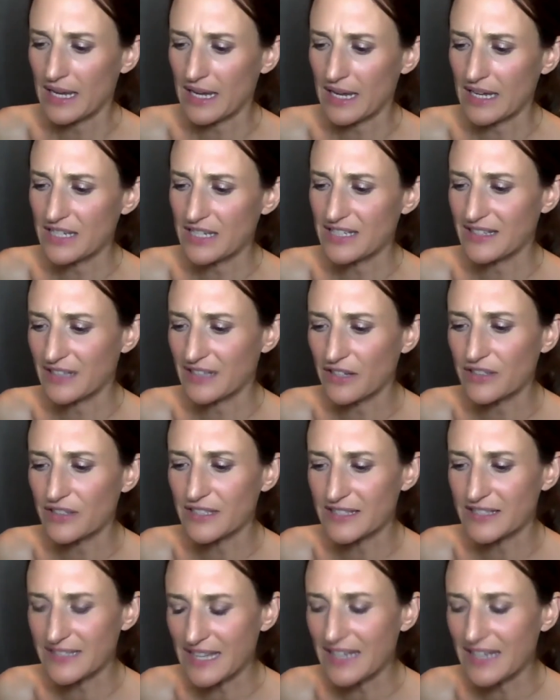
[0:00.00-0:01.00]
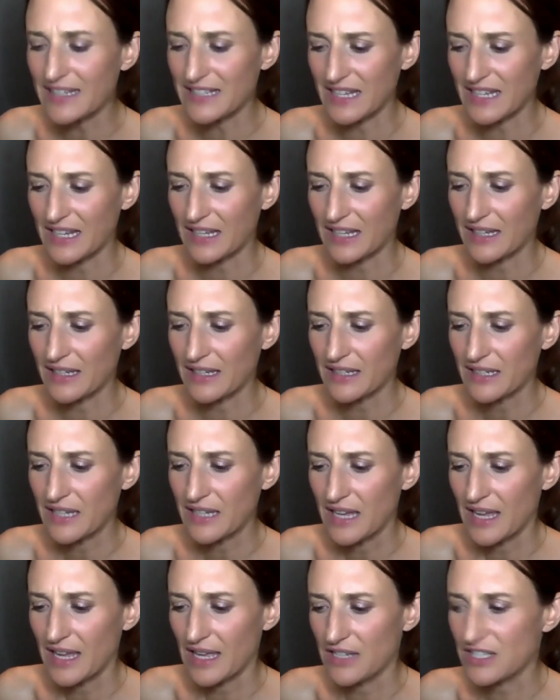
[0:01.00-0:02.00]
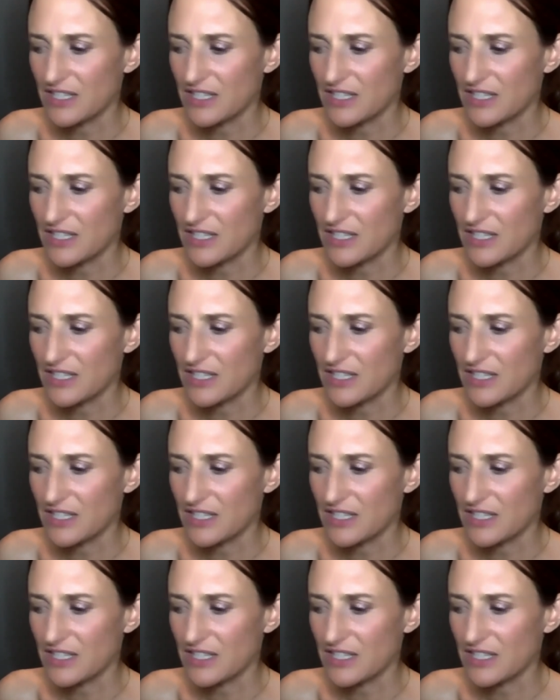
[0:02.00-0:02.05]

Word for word: and she's understanding, and